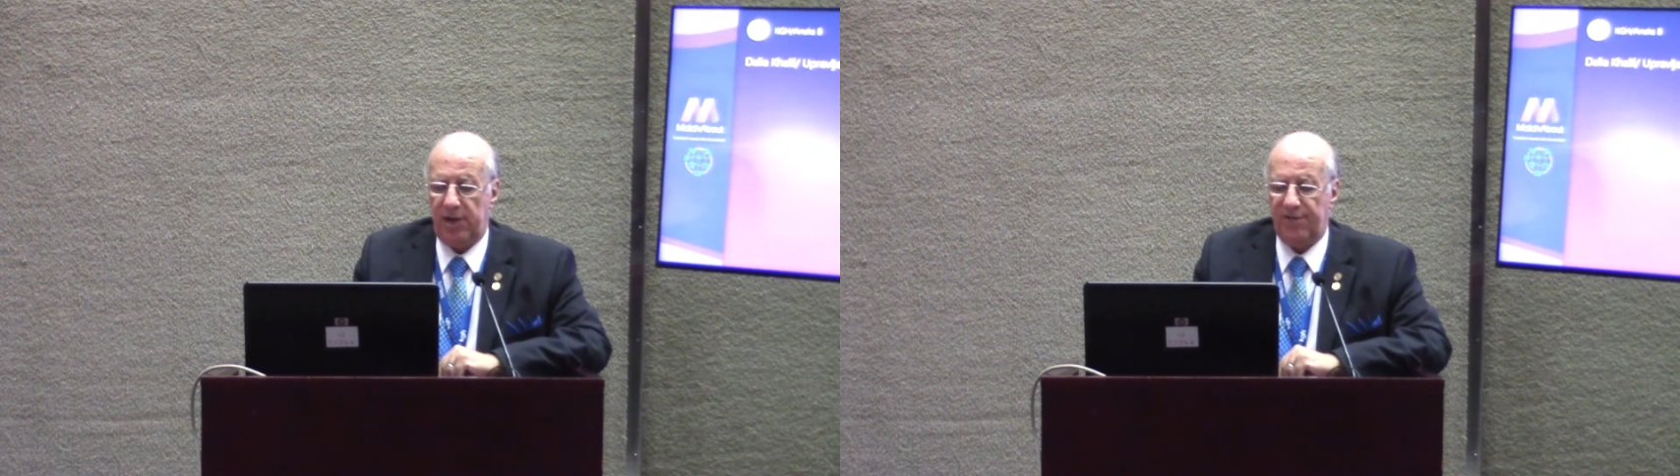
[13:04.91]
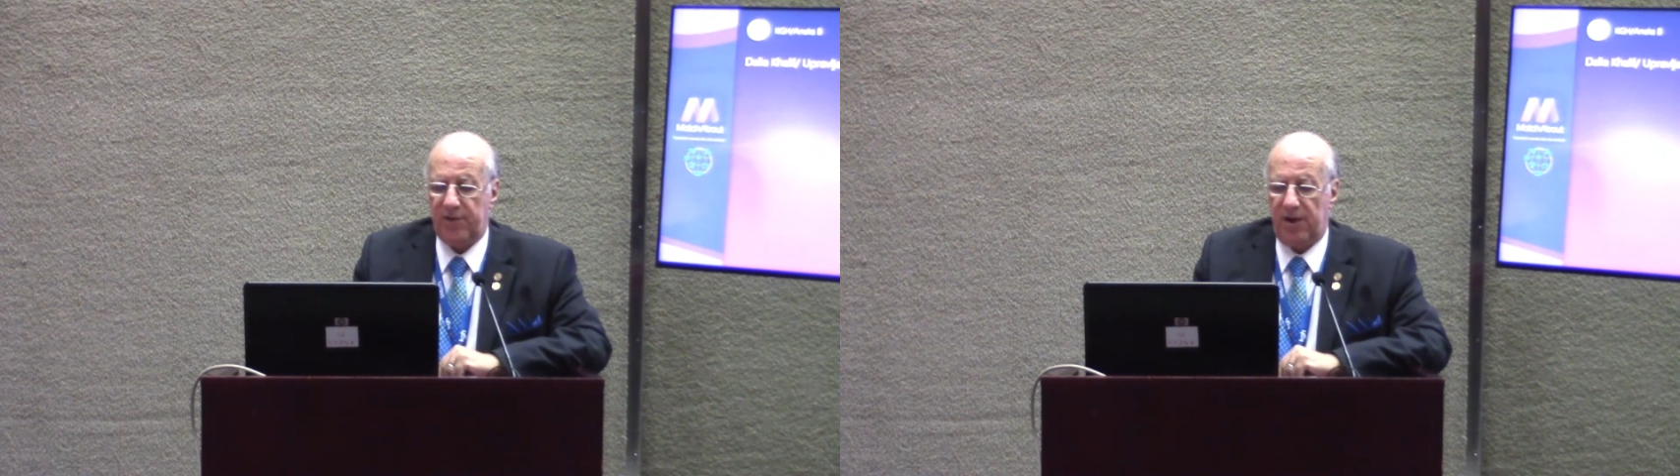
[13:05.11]

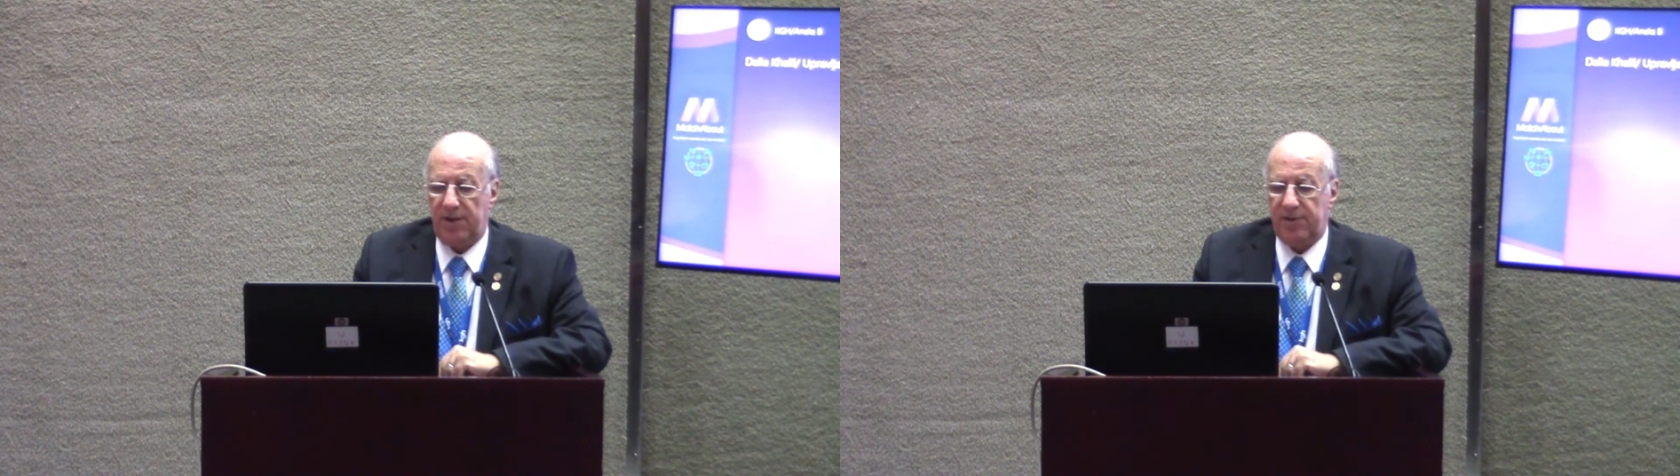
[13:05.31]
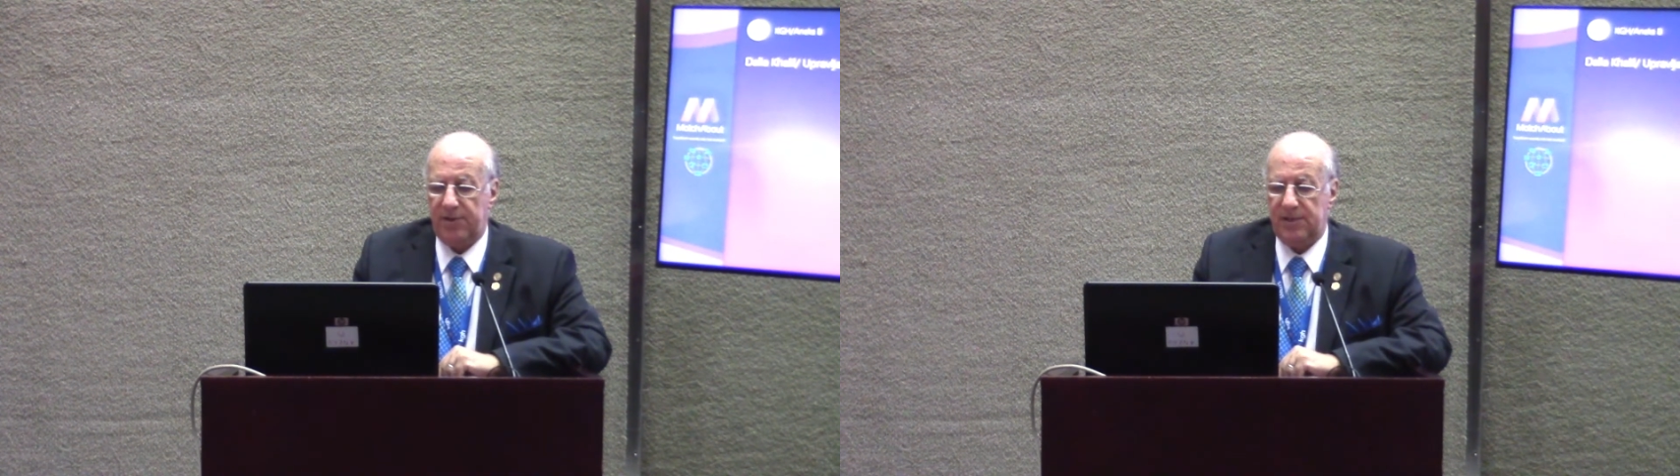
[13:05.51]
after
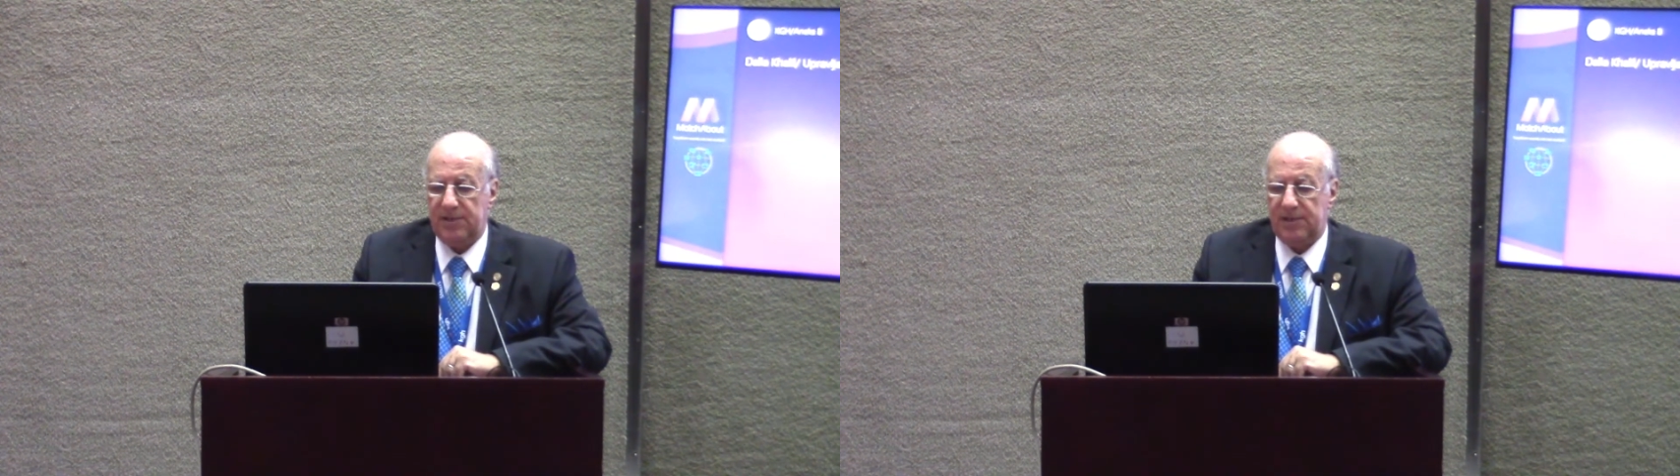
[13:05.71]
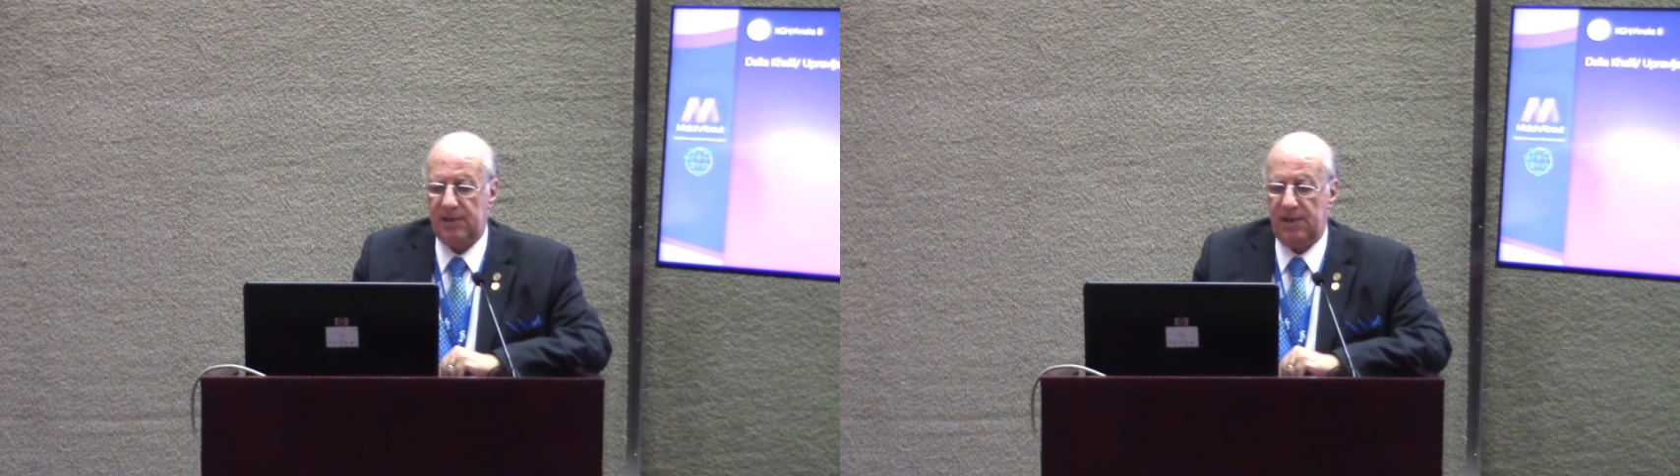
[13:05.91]

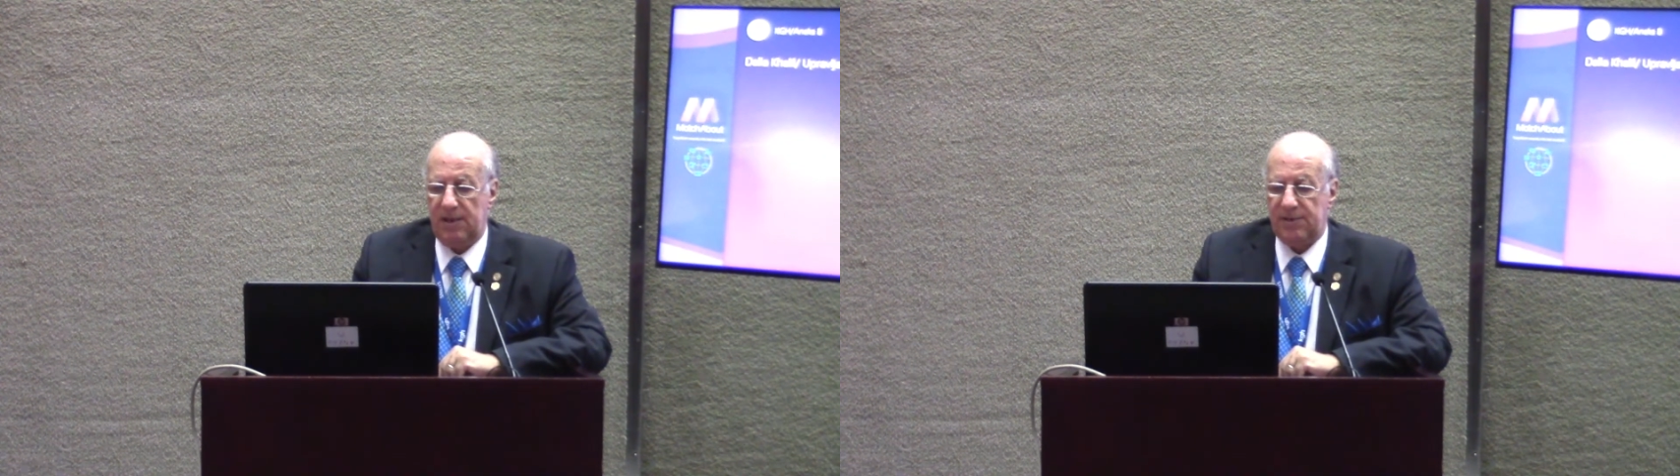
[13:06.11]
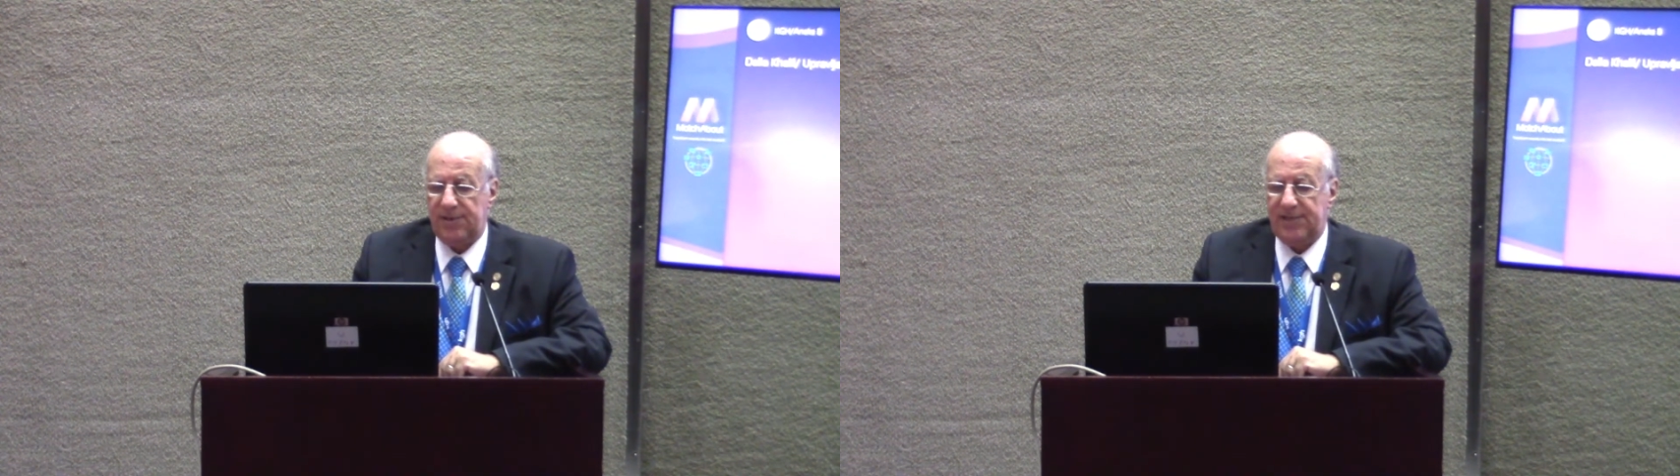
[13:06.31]
103